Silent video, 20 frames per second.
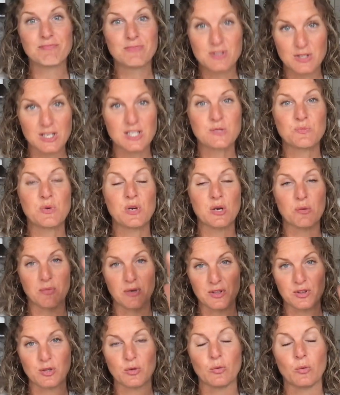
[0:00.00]

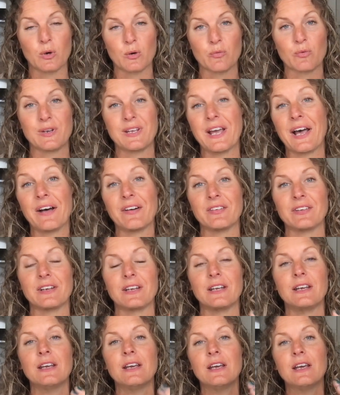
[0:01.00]
experiment, the word
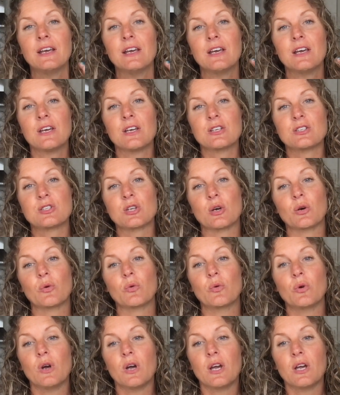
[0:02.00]
reality.
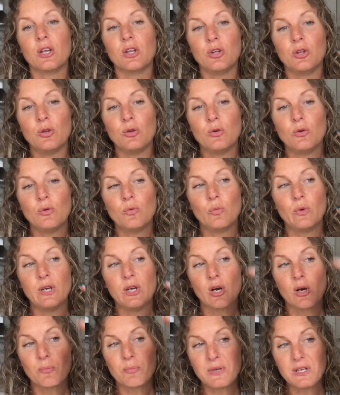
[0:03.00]
So we
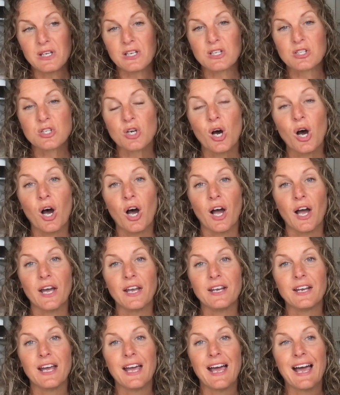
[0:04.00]
are being taught
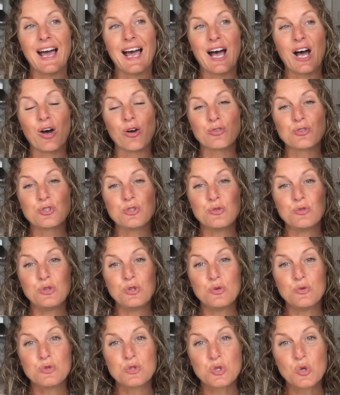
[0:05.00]
how to
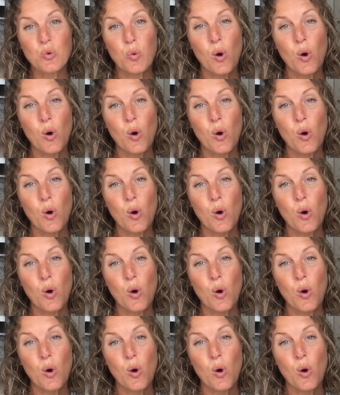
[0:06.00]
use